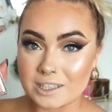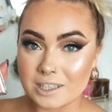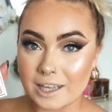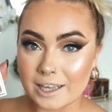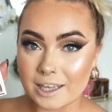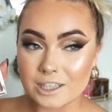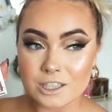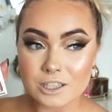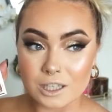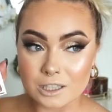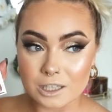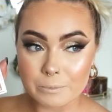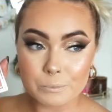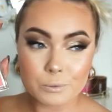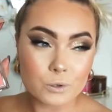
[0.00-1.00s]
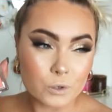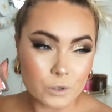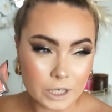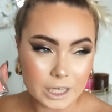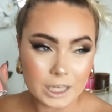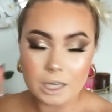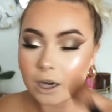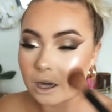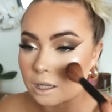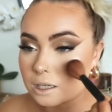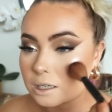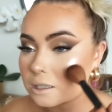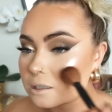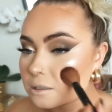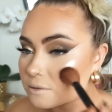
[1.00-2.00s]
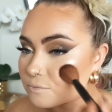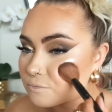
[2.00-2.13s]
Like it's such a pretty colour.